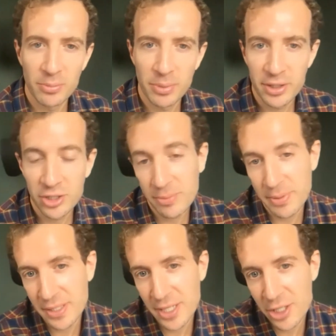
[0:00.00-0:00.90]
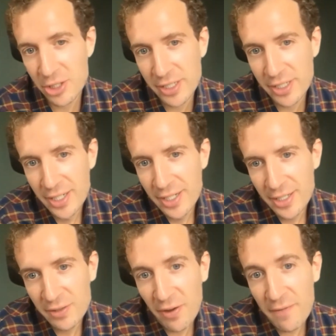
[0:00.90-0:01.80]
But the GP surgery
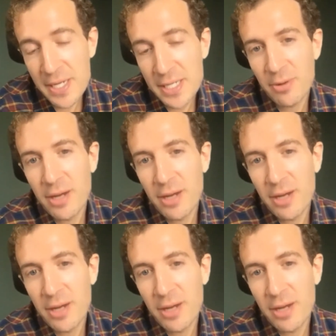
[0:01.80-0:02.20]
is 5 minutes away,